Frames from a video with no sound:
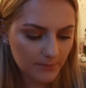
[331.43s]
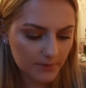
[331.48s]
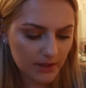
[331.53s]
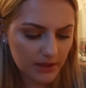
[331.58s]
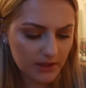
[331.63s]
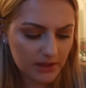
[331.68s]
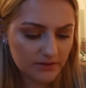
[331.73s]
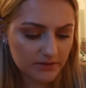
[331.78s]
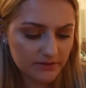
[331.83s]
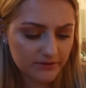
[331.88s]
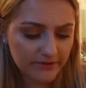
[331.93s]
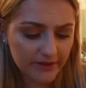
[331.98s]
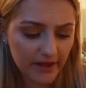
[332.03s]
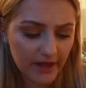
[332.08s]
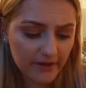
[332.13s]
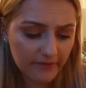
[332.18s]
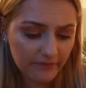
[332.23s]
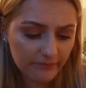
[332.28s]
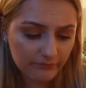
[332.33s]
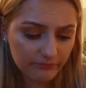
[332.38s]
and
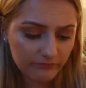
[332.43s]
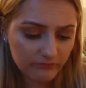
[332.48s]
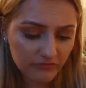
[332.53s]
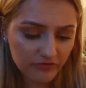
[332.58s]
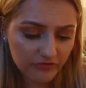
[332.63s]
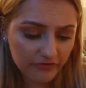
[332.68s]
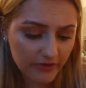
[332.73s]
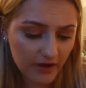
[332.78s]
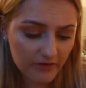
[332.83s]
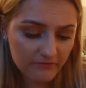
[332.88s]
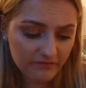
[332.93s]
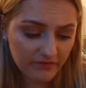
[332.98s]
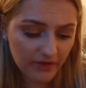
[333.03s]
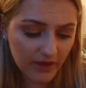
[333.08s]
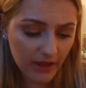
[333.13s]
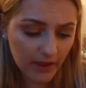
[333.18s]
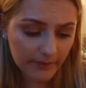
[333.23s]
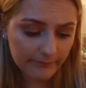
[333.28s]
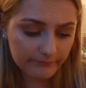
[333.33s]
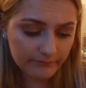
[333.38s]
yeah, it's
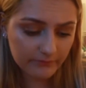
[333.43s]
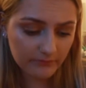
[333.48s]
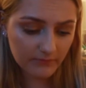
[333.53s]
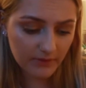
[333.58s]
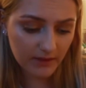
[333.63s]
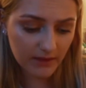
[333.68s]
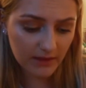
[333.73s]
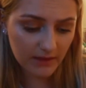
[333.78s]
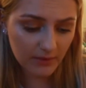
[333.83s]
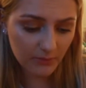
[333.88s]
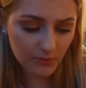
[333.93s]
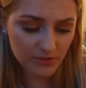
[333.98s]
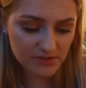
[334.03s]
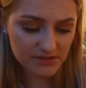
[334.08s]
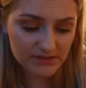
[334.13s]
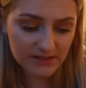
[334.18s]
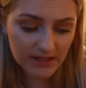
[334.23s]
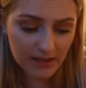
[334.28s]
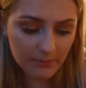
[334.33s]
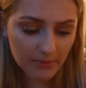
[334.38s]
comfy. It
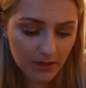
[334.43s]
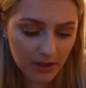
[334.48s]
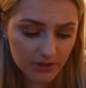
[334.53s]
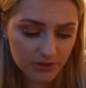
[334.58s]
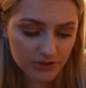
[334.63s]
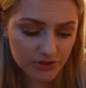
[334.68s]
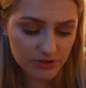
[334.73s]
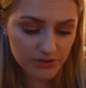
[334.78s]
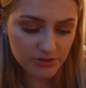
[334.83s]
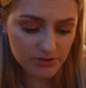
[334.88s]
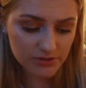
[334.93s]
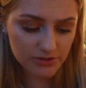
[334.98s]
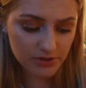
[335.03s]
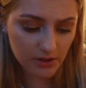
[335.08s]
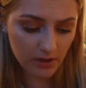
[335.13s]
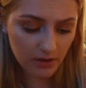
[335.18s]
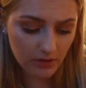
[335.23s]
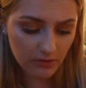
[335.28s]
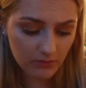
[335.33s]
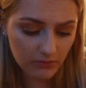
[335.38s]
wasn't that much,
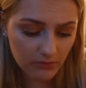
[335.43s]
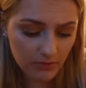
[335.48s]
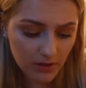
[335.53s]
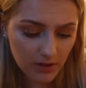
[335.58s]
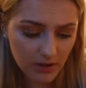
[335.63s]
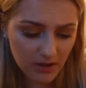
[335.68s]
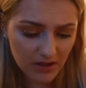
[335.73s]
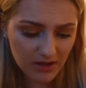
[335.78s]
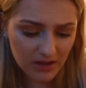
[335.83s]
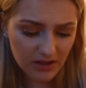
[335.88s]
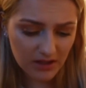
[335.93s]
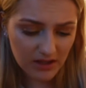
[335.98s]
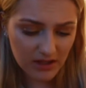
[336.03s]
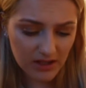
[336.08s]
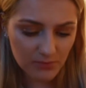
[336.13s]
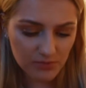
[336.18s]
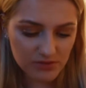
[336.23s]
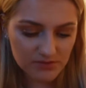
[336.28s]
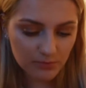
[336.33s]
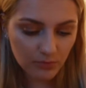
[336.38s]
so
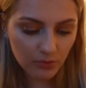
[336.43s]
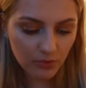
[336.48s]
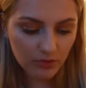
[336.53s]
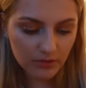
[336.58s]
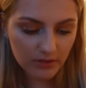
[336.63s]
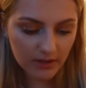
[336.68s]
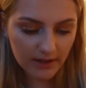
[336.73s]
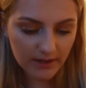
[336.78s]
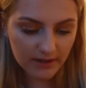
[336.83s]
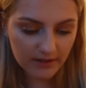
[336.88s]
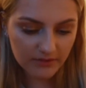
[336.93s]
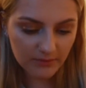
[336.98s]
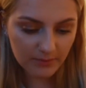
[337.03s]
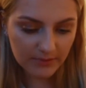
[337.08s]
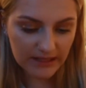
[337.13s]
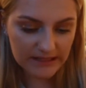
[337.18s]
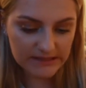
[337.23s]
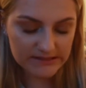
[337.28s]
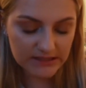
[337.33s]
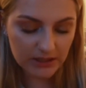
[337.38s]
it was more like the
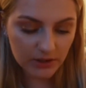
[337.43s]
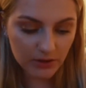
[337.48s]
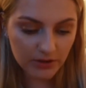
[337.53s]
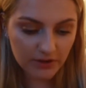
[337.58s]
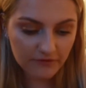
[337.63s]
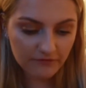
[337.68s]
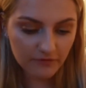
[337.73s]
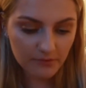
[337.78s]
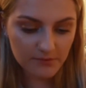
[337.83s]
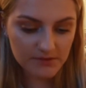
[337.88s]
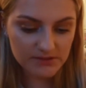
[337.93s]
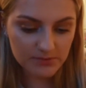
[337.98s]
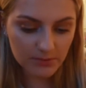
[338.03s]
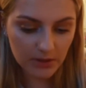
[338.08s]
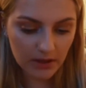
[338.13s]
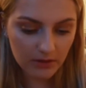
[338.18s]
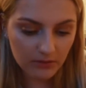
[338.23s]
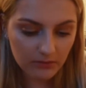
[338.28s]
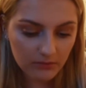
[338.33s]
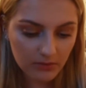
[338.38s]
place I got it from as
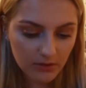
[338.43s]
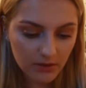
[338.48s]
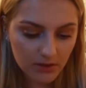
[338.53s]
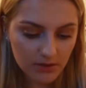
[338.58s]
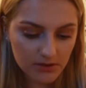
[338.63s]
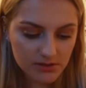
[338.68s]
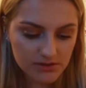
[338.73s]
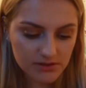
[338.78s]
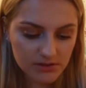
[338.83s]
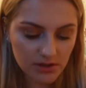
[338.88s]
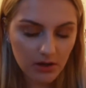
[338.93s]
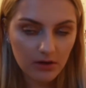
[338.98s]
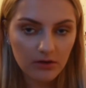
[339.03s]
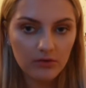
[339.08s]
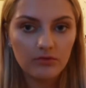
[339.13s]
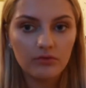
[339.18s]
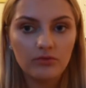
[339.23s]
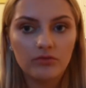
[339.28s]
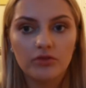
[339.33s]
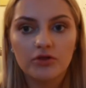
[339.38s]
well.
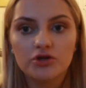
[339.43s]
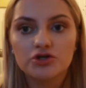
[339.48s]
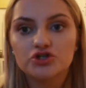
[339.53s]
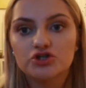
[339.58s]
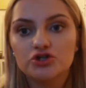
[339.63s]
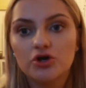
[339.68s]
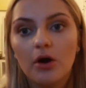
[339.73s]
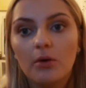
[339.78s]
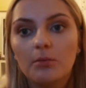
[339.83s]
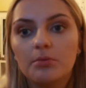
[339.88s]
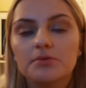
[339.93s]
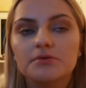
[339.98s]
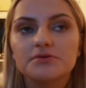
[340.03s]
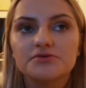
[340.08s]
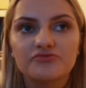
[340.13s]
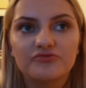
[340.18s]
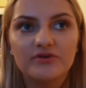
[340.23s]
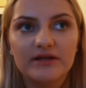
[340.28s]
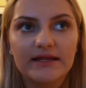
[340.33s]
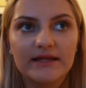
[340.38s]
So the shop
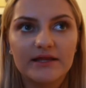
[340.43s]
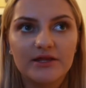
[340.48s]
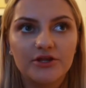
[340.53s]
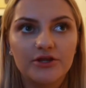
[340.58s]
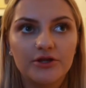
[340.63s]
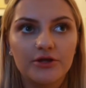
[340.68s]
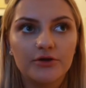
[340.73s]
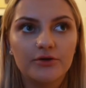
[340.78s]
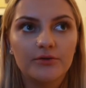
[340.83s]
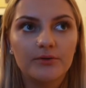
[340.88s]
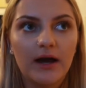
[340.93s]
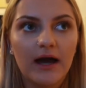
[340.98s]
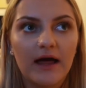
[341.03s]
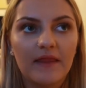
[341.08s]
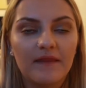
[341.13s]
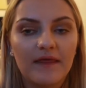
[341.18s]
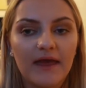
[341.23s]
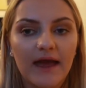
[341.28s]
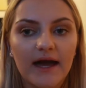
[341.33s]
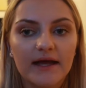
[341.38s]
was really cute,
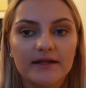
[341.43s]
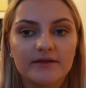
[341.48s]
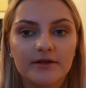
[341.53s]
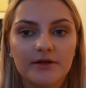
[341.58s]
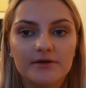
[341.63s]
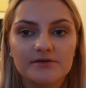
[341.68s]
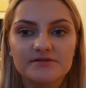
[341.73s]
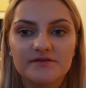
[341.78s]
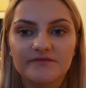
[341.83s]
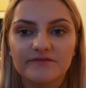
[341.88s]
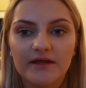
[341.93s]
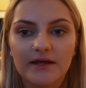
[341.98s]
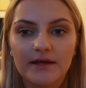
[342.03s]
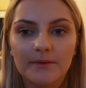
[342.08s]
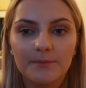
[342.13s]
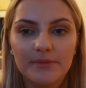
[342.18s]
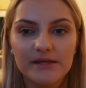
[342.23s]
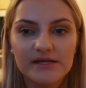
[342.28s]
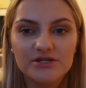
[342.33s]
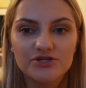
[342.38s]
and they had loads of
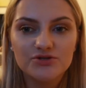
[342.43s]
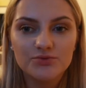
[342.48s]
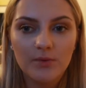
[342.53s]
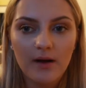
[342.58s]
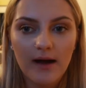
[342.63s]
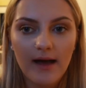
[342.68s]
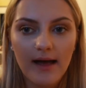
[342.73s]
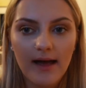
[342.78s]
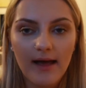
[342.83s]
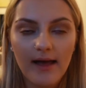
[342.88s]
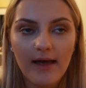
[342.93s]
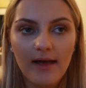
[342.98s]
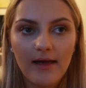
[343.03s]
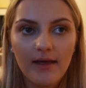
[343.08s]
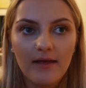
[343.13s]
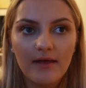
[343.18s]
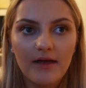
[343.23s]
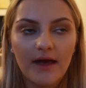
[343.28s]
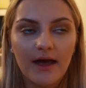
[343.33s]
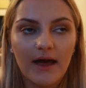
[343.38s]
like beachwear
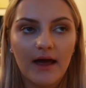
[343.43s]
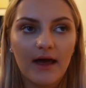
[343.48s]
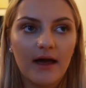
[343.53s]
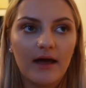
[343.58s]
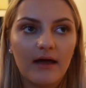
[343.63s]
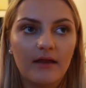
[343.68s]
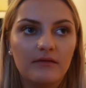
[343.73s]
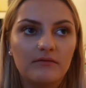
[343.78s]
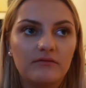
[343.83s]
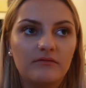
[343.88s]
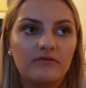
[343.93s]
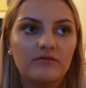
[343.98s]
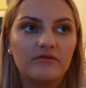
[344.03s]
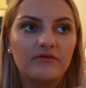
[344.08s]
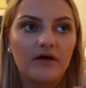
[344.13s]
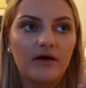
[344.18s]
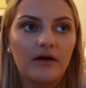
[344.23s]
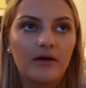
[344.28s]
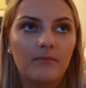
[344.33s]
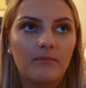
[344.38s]

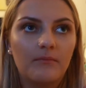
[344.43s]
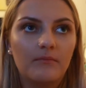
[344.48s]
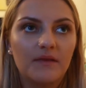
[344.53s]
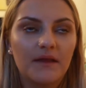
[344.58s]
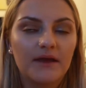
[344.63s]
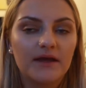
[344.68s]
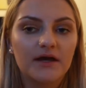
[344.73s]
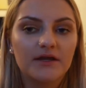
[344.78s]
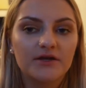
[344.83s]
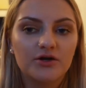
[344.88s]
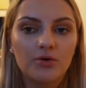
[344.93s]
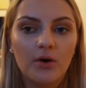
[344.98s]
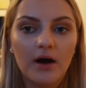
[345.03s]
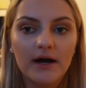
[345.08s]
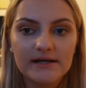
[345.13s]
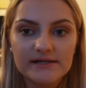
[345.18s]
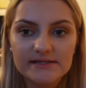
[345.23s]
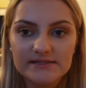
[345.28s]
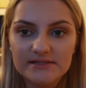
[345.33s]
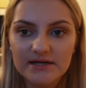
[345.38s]
and um, like kind of
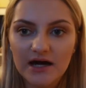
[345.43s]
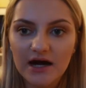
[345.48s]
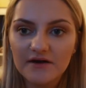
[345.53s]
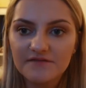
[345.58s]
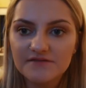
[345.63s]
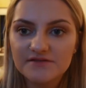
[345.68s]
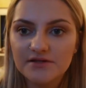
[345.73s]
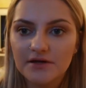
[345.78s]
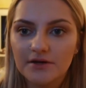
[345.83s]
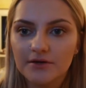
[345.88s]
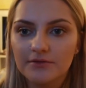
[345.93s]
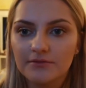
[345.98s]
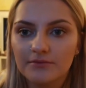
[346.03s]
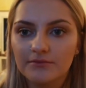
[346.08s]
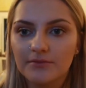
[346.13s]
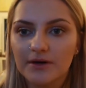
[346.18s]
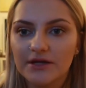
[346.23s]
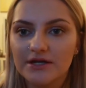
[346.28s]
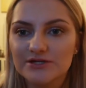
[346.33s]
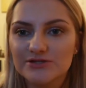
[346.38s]
quirky stuff. So
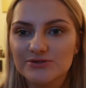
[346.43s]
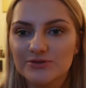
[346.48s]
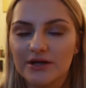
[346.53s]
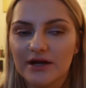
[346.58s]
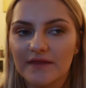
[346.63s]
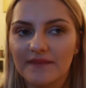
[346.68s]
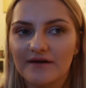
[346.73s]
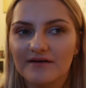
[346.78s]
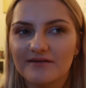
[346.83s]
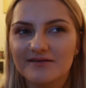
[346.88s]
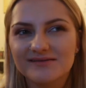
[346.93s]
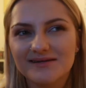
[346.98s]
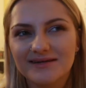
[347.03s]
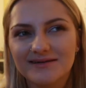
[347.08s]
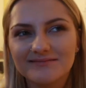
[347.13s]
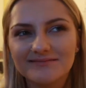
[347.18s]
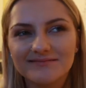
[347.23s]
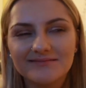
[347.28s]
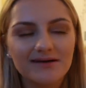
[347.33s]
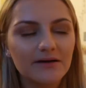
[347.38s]
when I saw it in there, I was
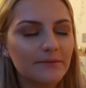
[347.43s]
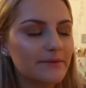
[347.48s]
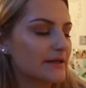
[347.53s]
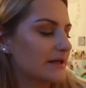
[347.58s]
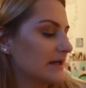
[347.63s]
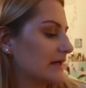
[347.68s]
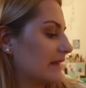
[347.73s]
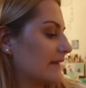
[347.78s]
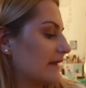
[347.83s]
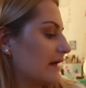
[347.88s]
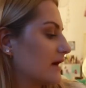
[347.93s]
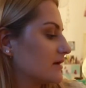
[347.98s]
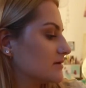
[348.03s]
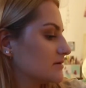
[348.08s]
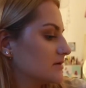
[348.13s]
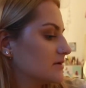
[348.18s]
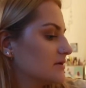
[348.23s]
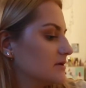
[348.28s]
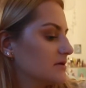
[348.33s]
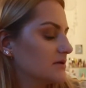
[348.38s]
like, oh, I'm gonna get that.
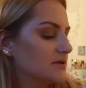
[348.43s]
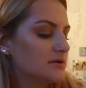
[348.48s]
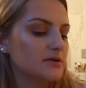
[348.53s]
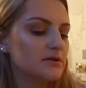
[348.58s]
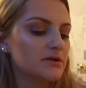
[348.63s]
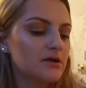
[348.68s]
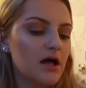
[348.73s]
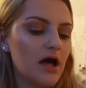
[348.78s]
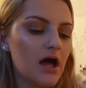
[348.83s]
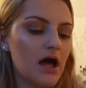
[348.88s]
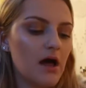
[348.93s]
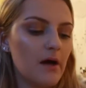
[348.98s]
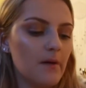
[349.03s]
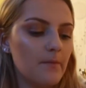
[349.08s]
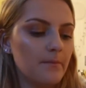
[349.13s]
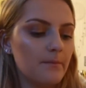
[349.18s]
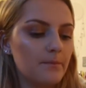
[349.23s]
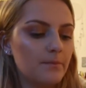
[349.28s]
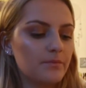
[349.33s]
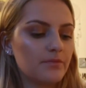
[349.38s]

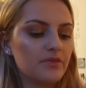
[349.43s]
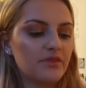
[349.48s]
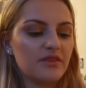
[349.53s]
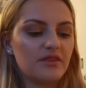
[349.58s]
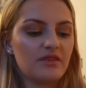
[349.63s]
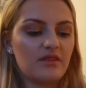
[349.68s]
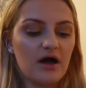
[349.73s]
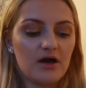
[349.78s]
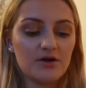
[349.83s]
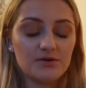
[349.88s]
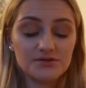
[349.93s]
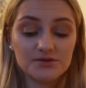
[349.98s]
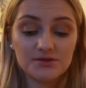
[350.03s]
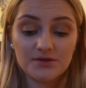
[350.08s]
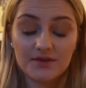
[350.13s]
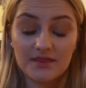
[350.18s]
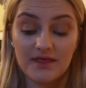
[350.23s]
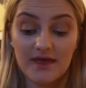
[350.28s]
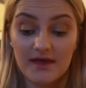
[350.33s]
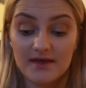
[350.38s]
Um, I also
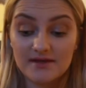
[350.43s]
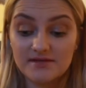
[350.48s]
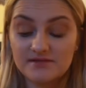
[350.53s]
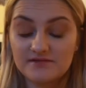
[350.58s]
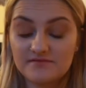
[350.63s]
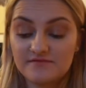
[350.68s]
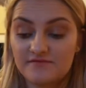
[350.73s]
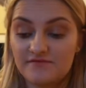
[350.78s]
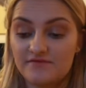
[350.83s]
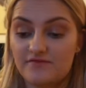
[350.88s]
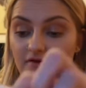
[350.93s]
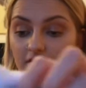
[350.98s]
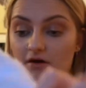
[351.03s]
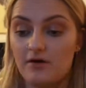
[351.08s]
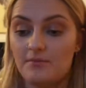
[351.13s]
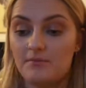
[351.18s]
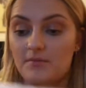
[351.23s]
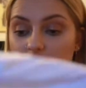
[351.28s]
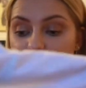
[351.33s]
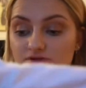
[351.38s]
got this
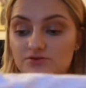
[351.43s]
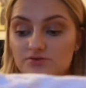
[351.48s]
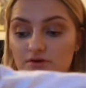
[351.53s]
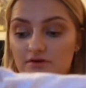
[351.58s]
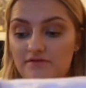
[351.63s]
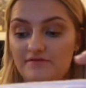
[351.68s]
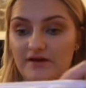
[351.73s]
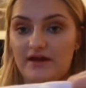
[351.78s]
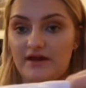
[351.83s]
from a store in